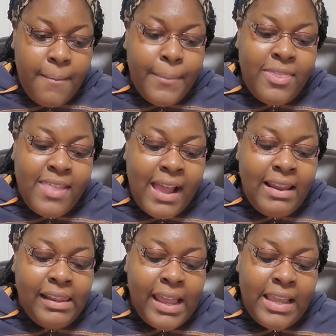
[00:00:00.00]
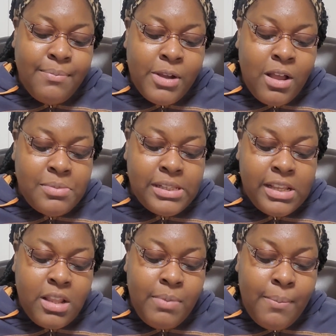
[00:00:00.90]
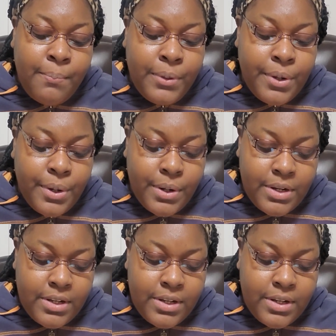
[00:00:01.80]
But that line becomes a little bit blurred,